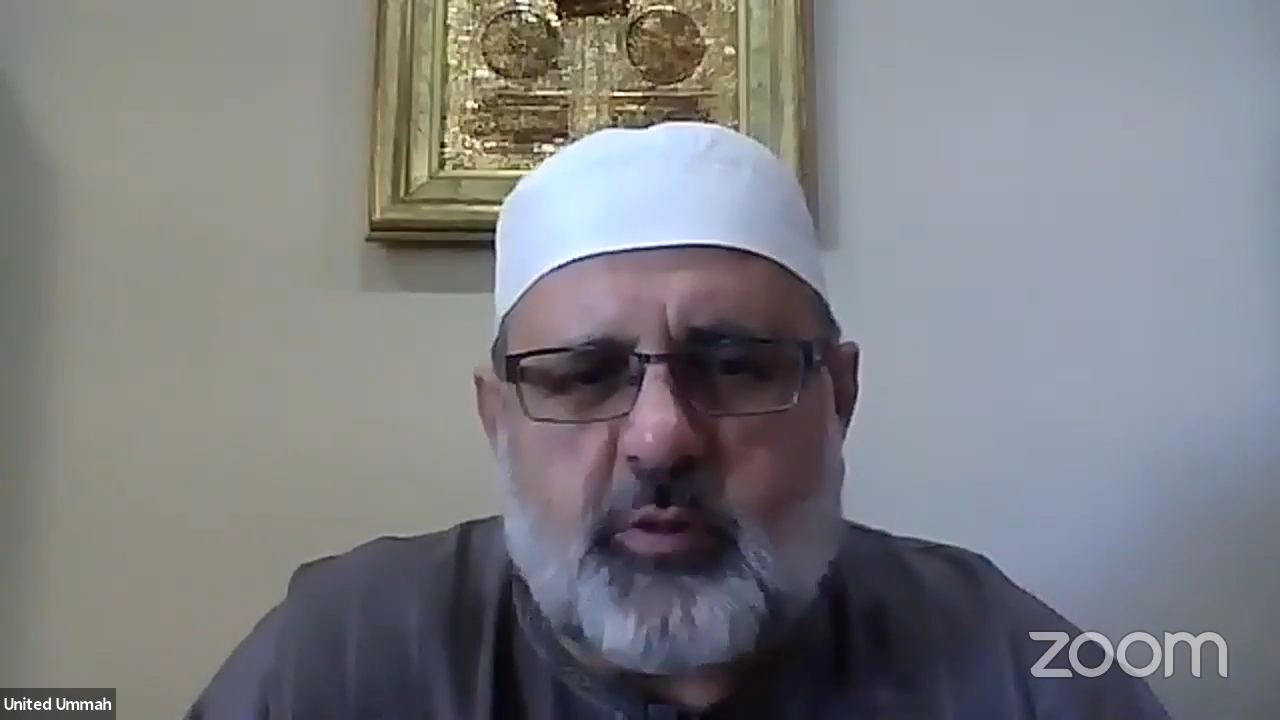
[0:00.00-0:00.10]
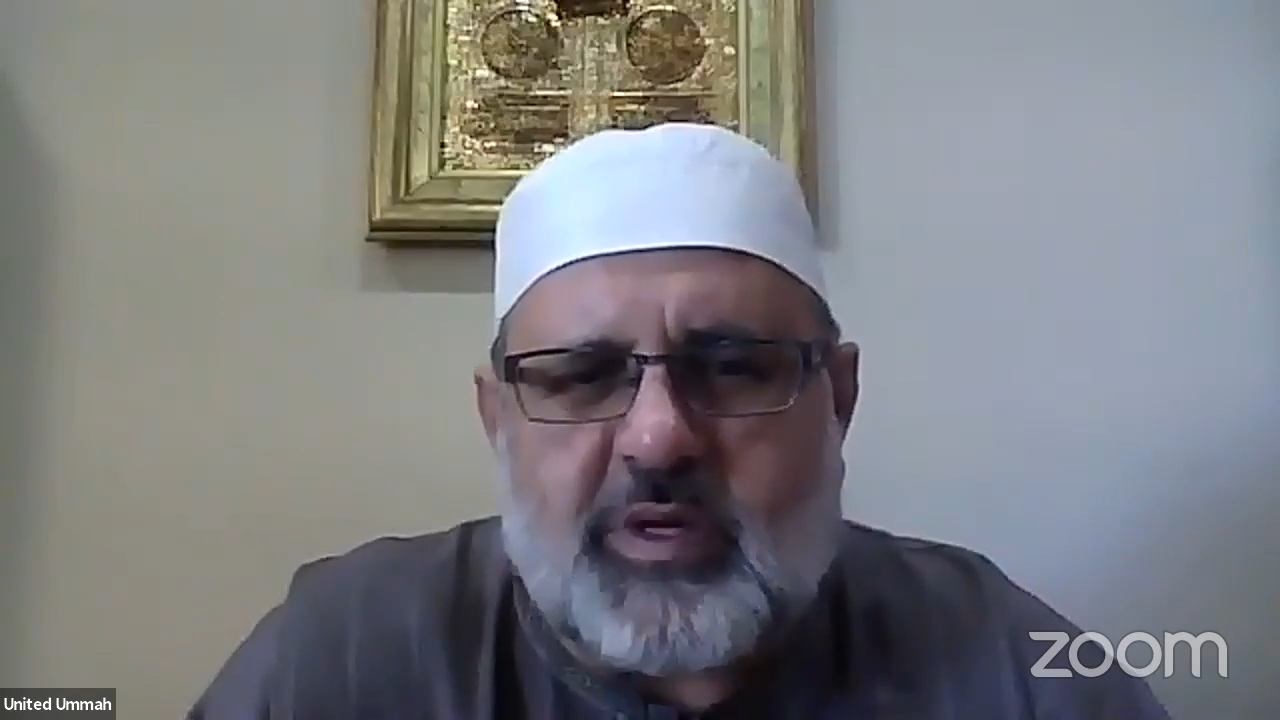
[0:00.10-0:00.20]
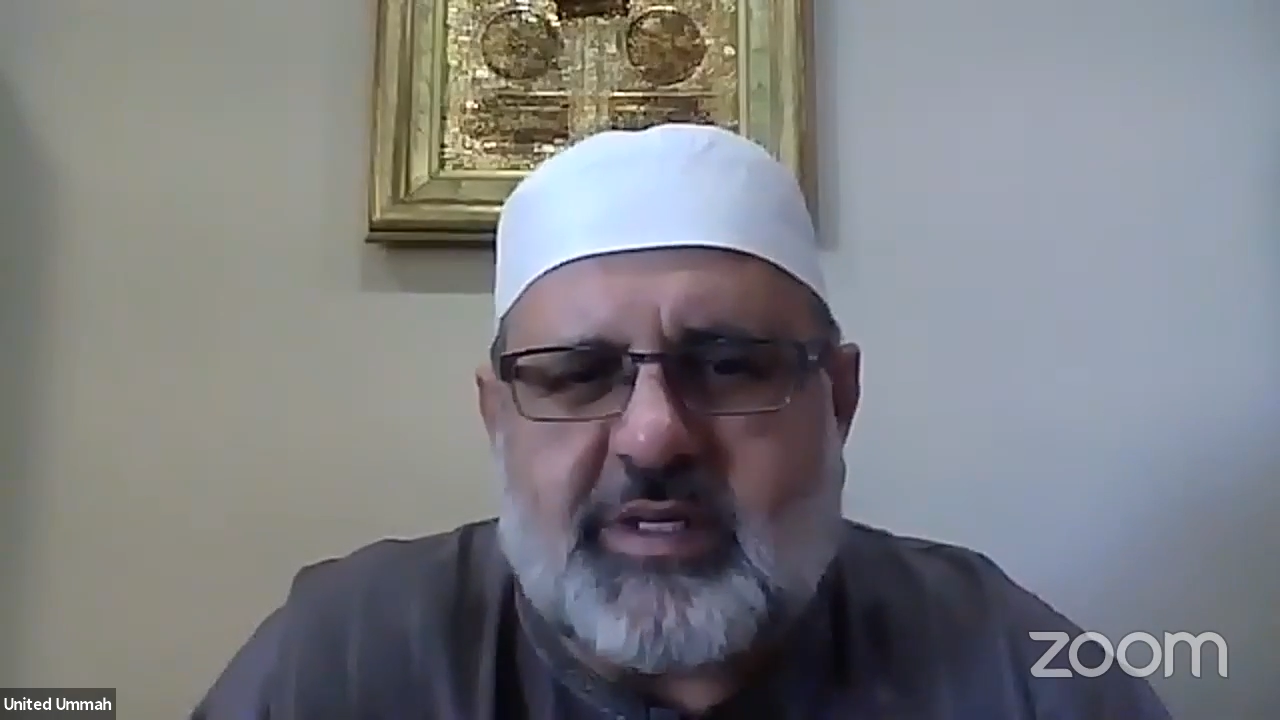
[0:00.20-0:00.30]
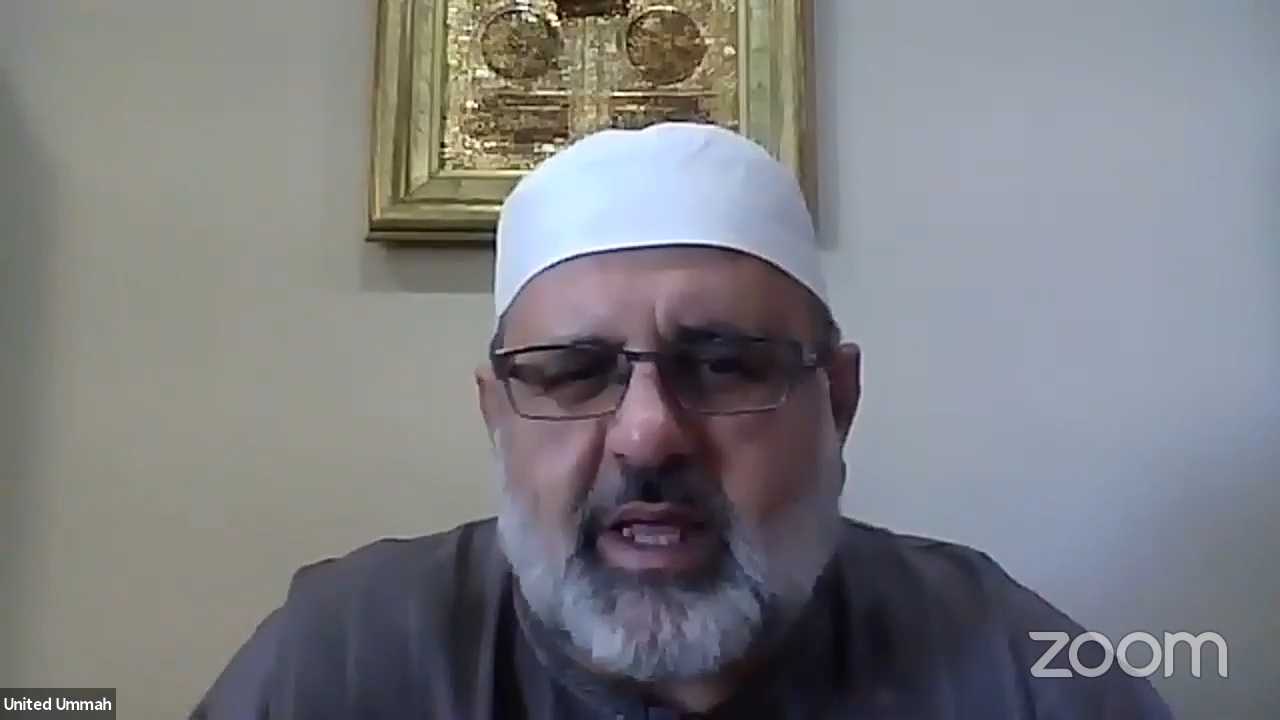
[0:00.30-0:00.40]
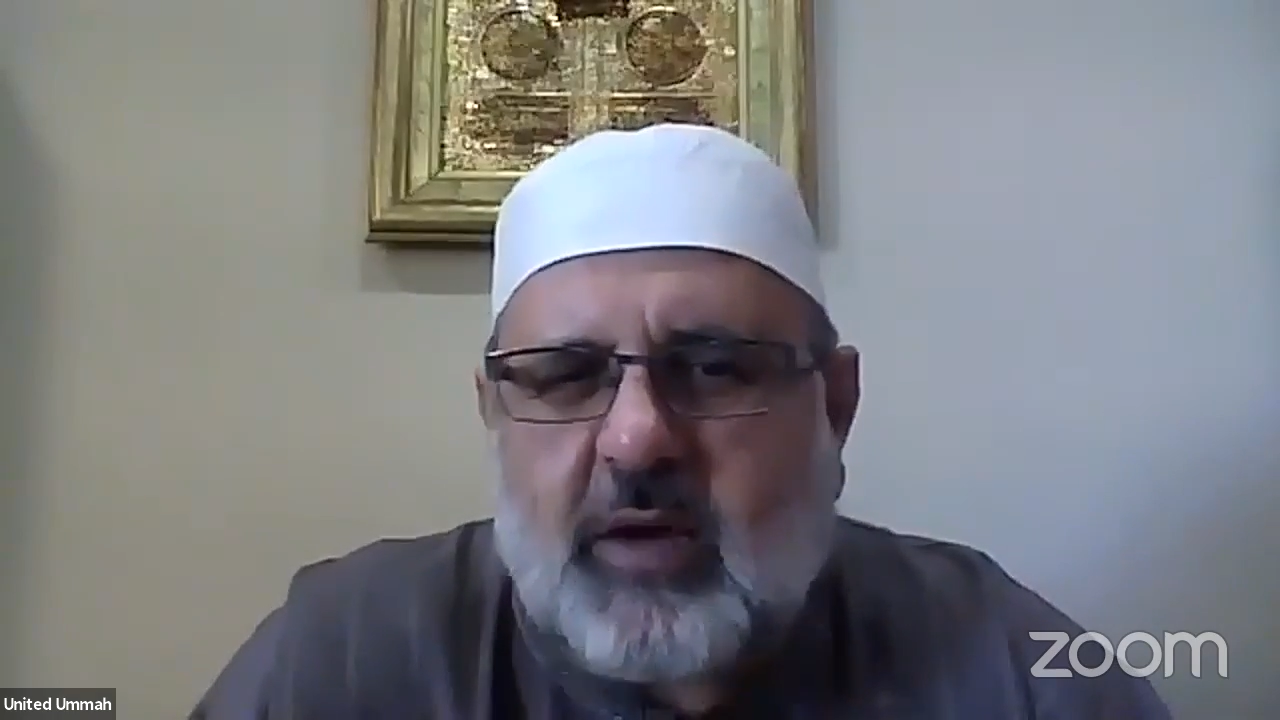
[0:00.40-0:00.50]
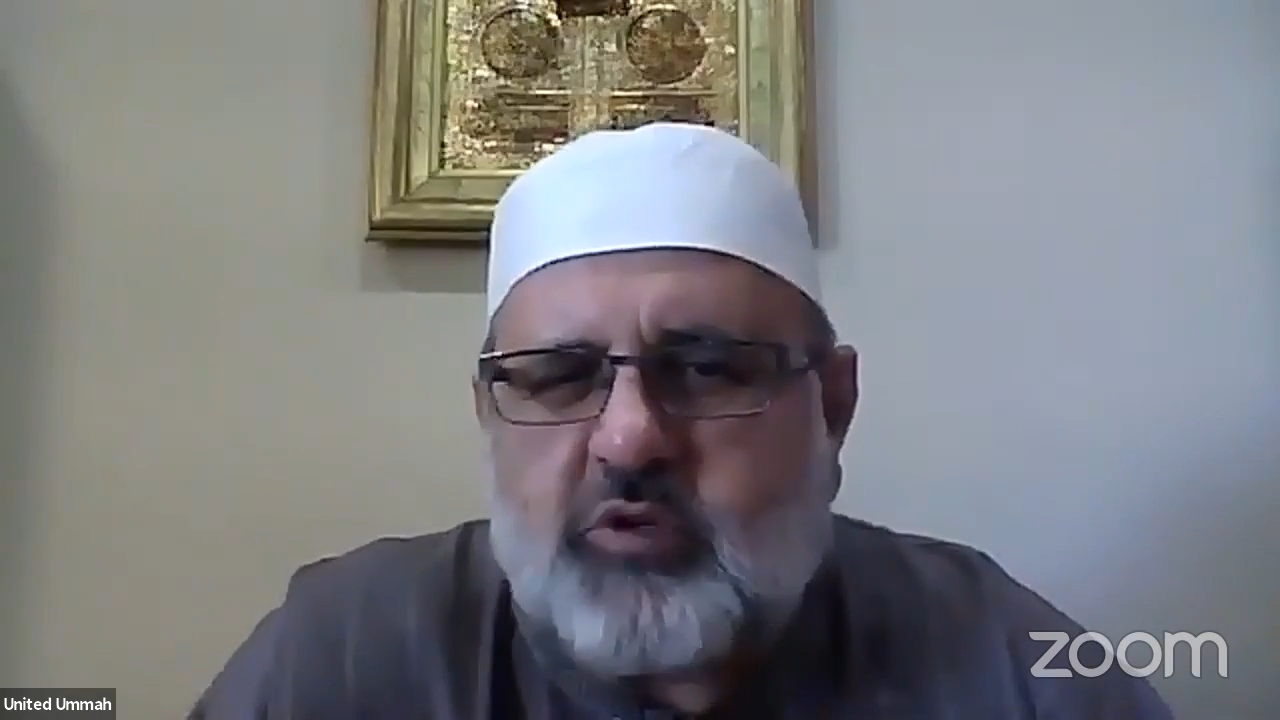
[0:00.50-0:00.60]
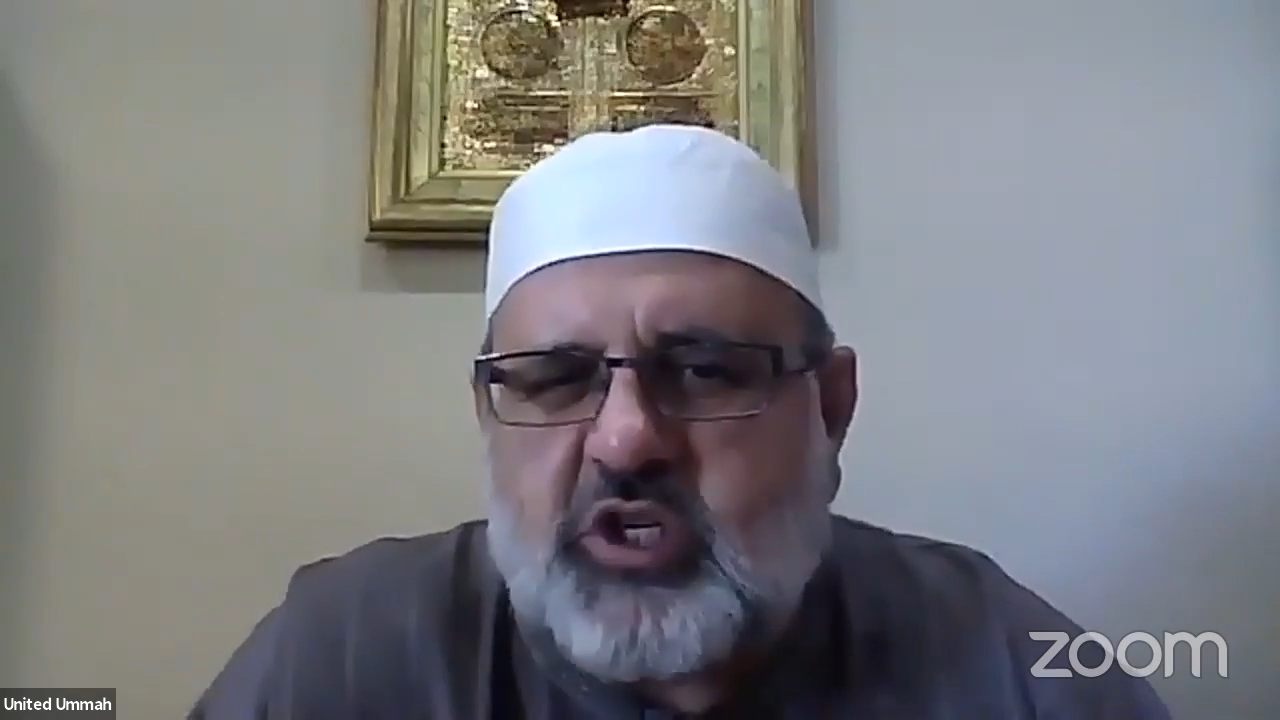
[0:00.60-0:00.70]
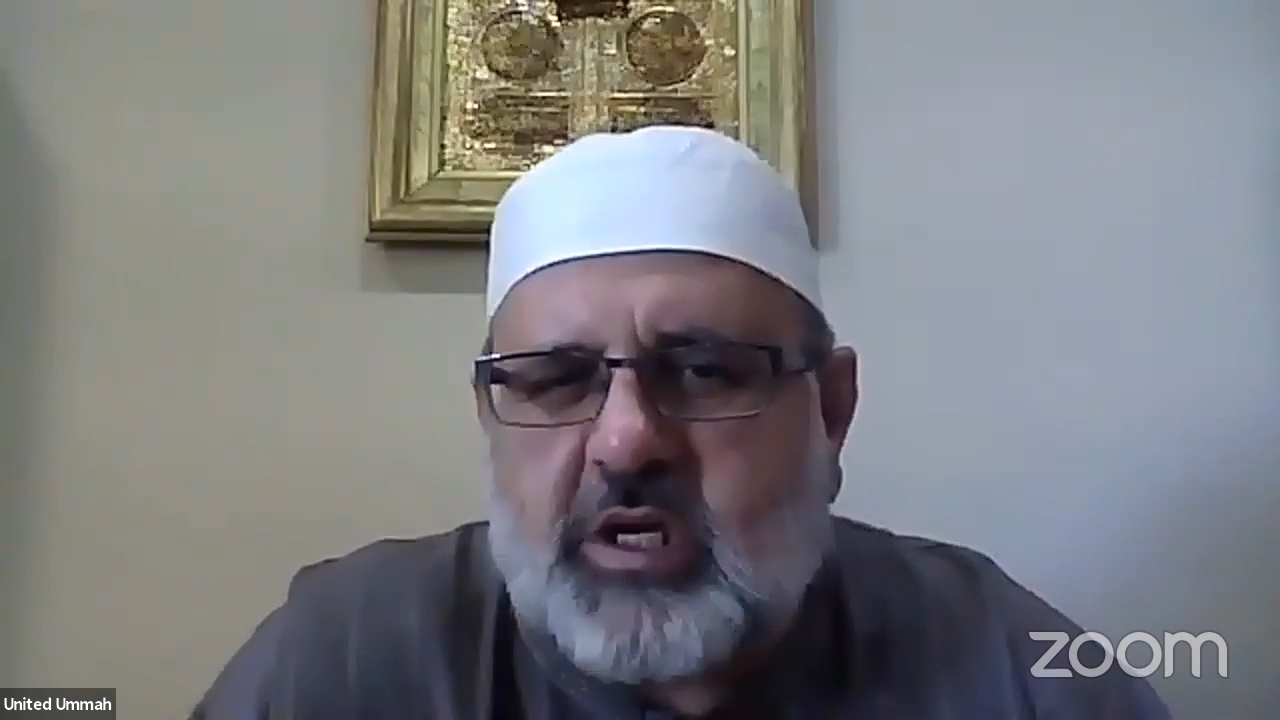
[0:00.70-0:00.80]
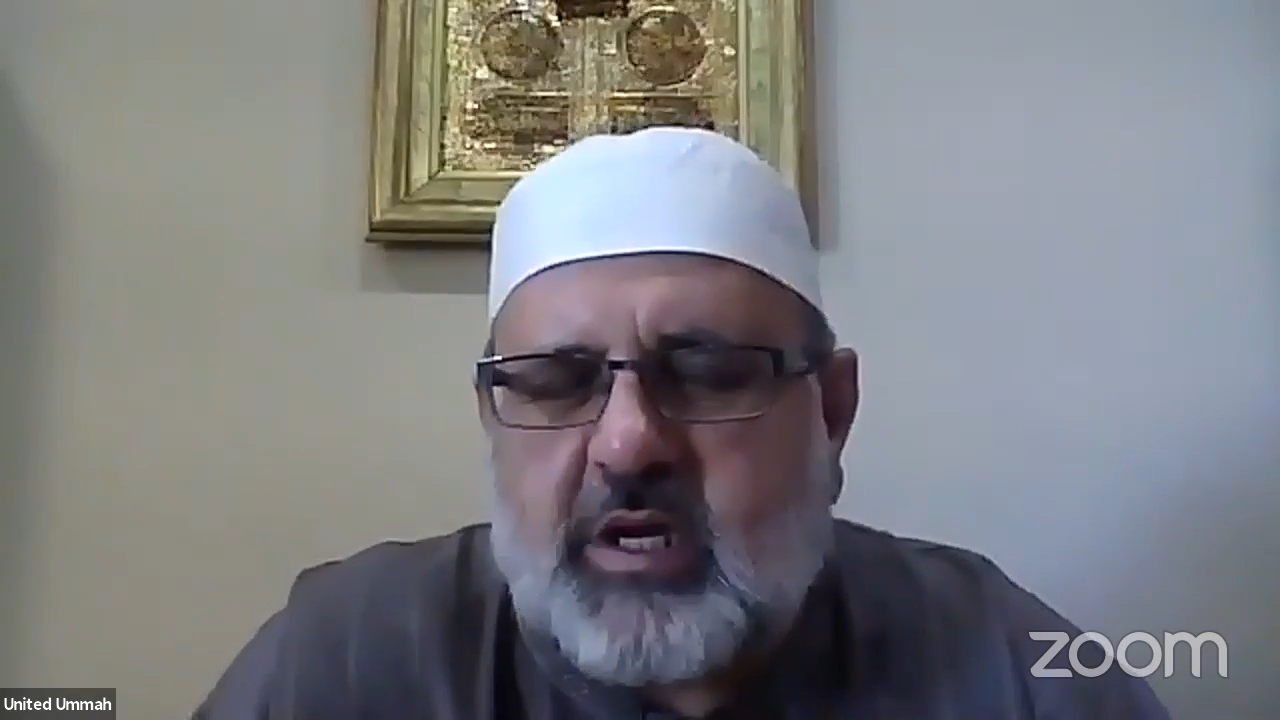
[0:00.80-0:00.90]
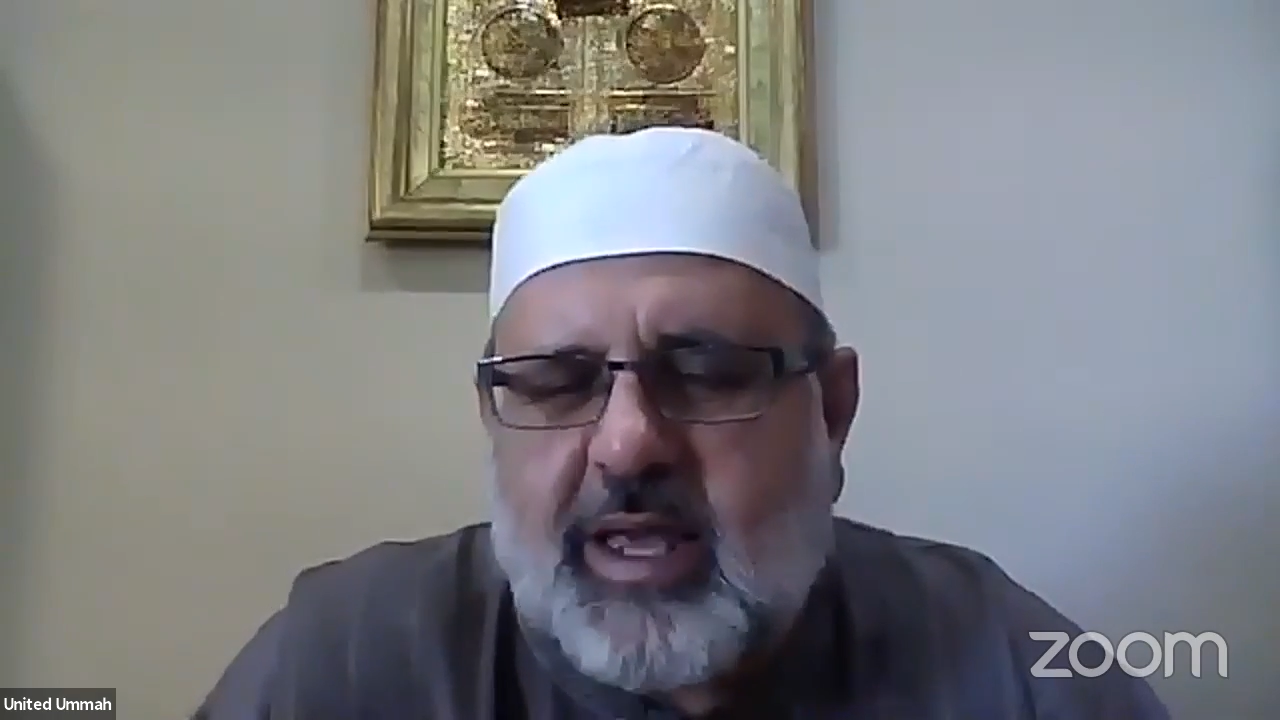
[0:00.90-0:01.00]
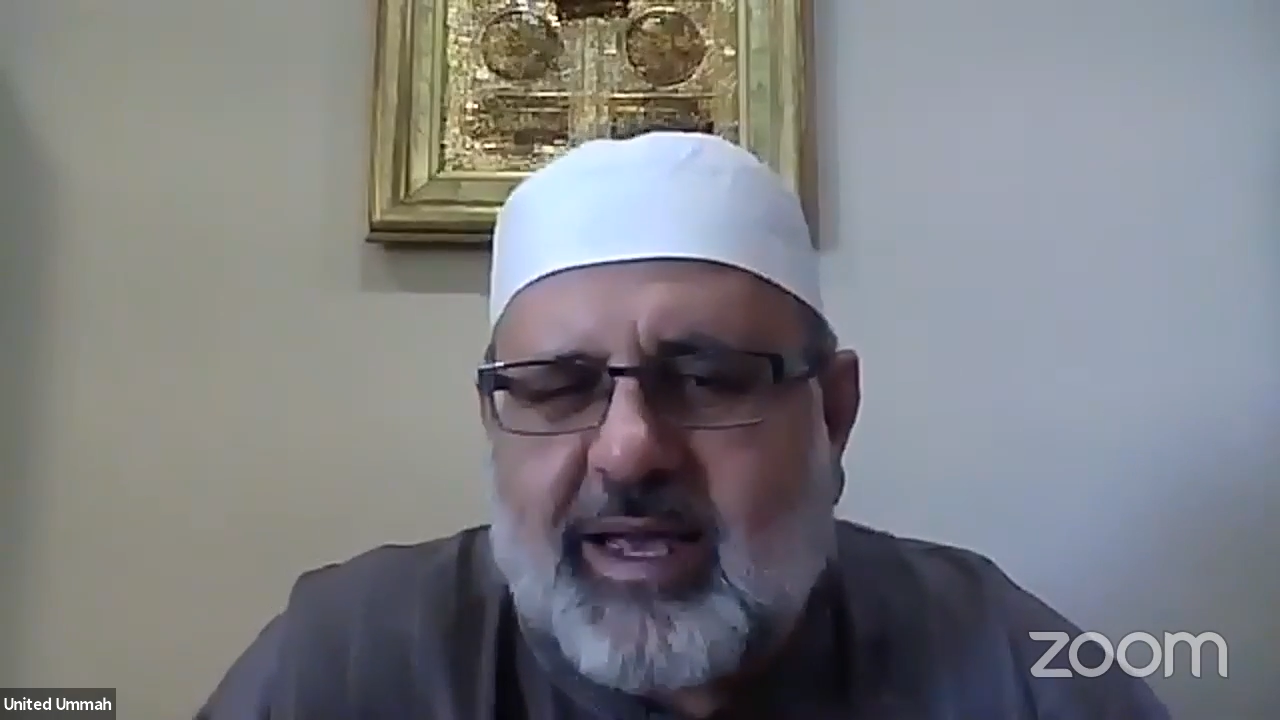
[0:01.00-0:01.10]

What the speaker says: to us how she